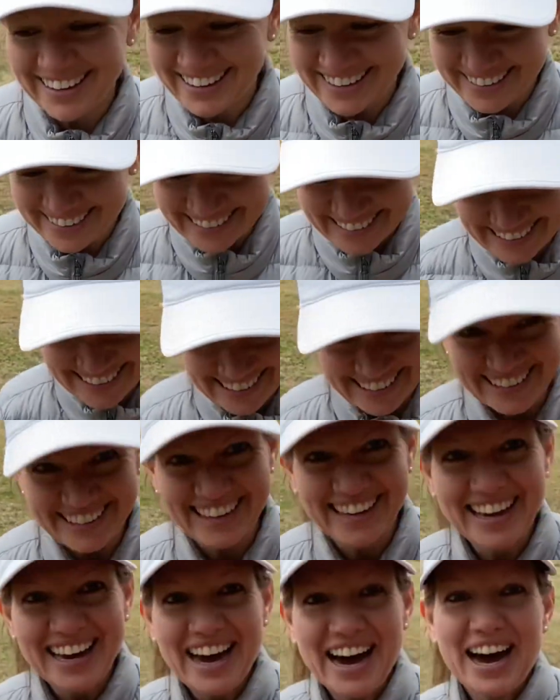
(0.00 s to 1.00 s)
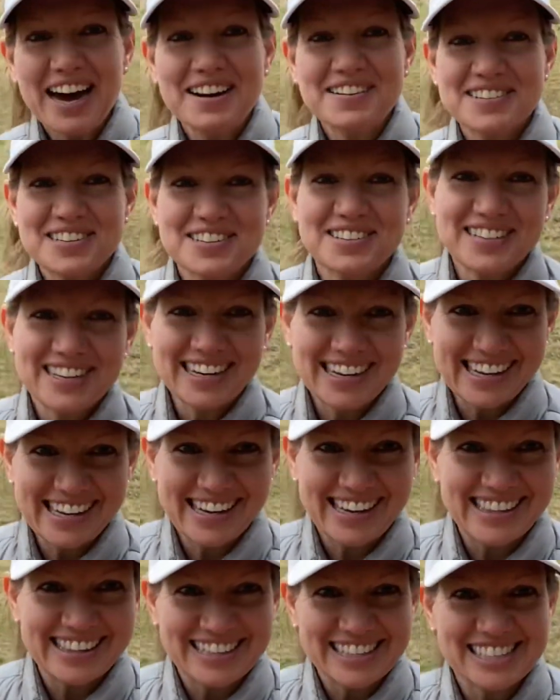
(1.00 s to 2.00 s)
I'm gonna, I'm doing it
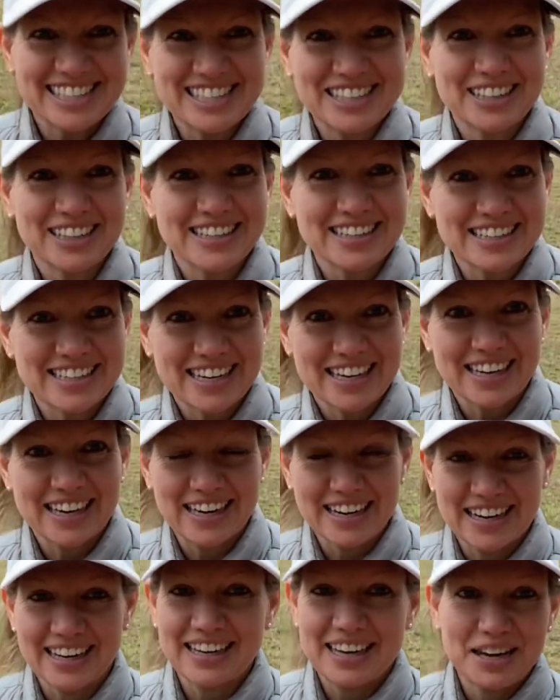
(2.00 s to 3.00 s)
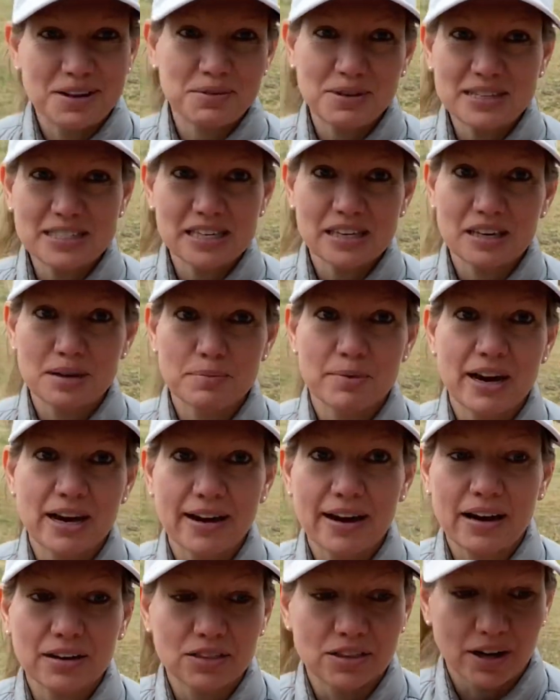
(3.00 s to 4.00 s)
again this year because I and I can't wait to get back
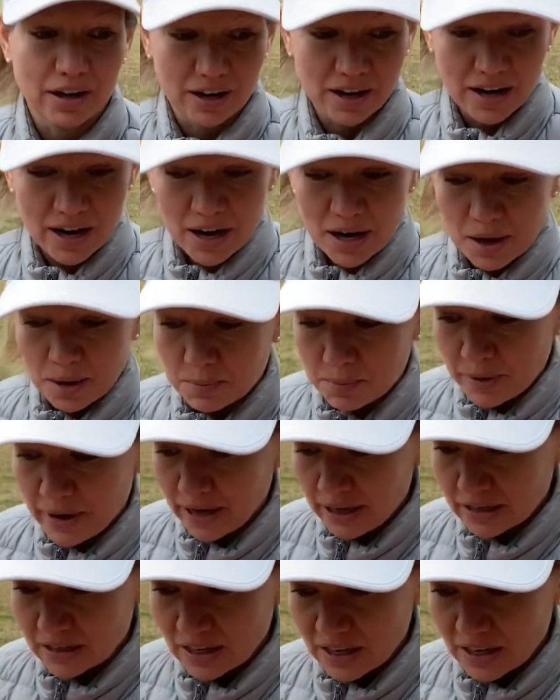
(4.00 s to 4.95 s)
out there. But